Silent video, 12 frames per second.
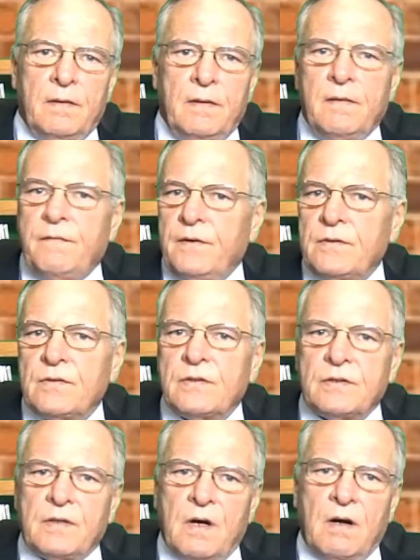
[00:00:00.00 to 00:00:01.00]
The official
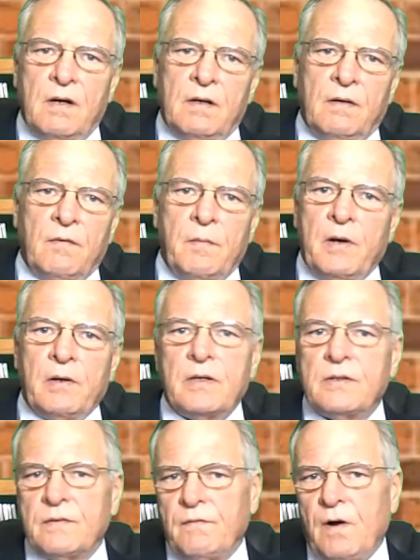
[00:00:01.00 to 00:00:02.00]
start of
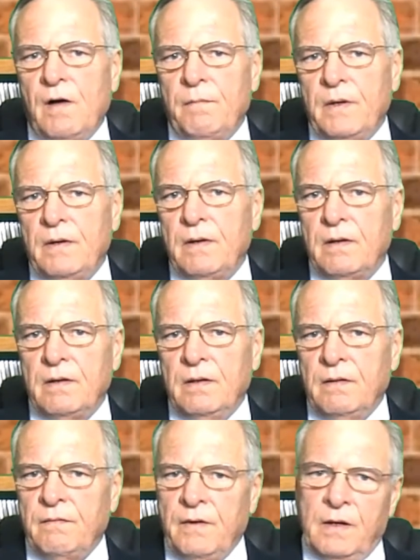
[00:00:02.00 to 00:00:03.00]
America's involvement
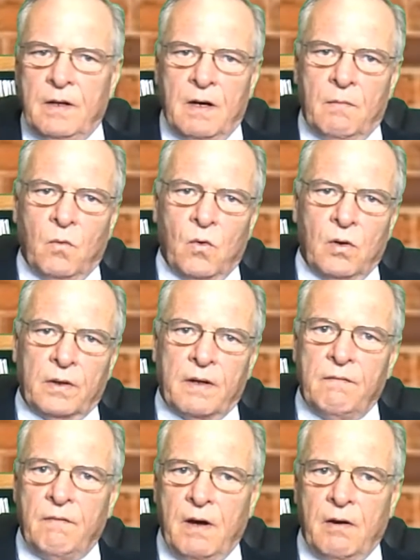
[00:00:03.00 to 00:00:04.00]
in the Vietnam War
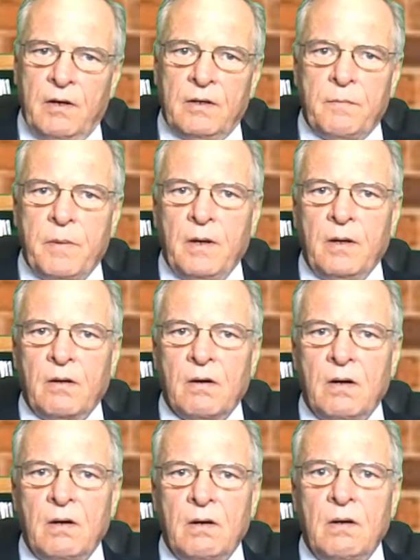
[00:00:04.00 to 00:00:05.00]
can vary depending
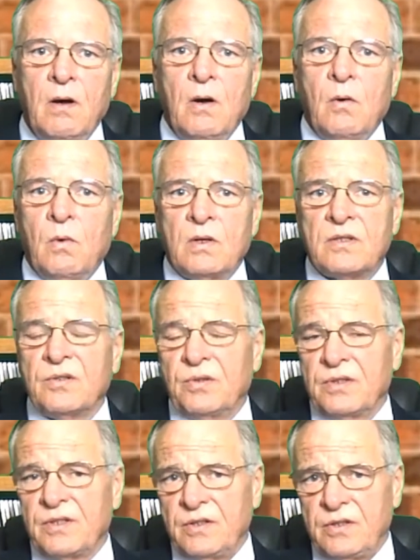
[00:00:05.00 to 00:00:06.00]
on what
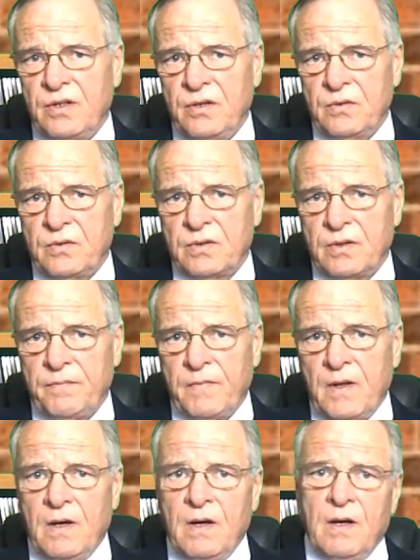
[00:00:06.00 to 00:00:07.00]
source is used.
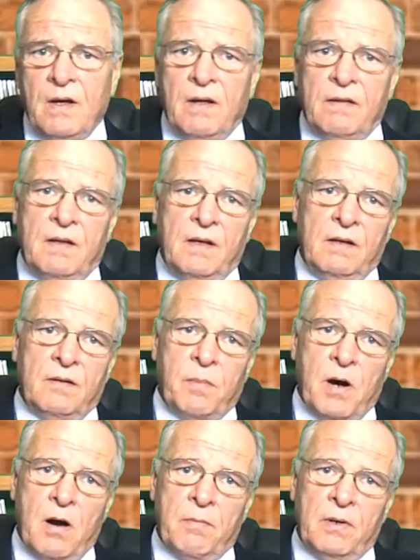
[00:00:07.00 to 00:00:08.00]
The
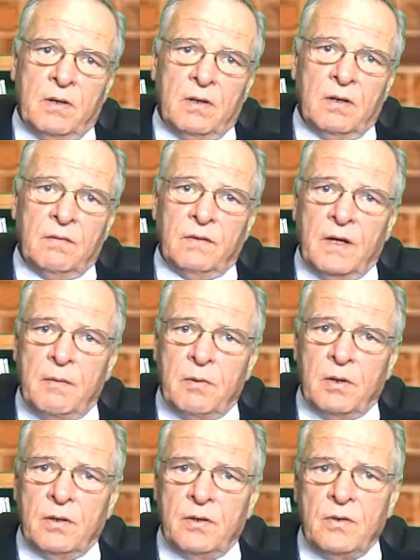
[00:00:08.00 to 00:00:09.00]
Department of
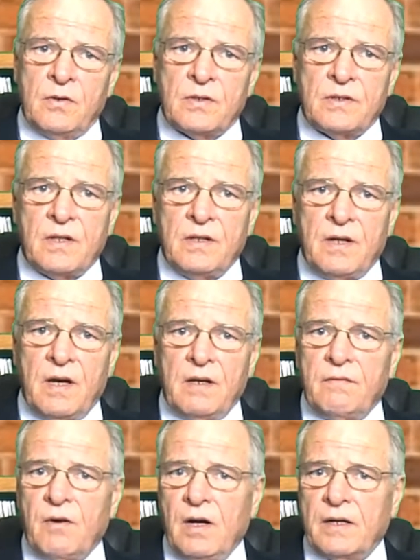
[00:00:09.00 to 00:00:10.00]
Labor uses the date
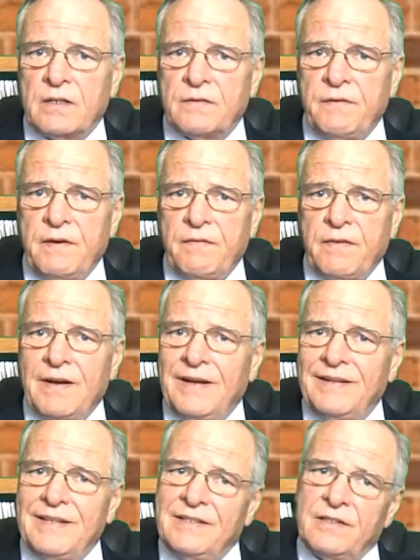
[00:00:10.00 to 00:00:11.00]
of August 5th,
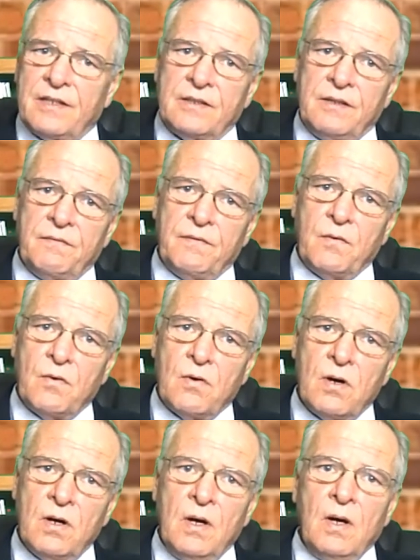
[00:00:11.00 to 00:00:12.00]

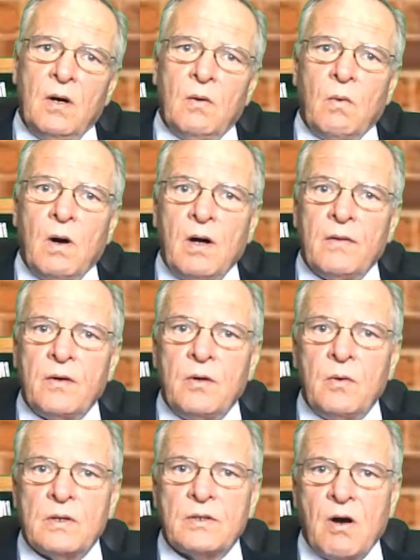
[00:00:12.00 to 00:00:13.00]
1964, while the U.S.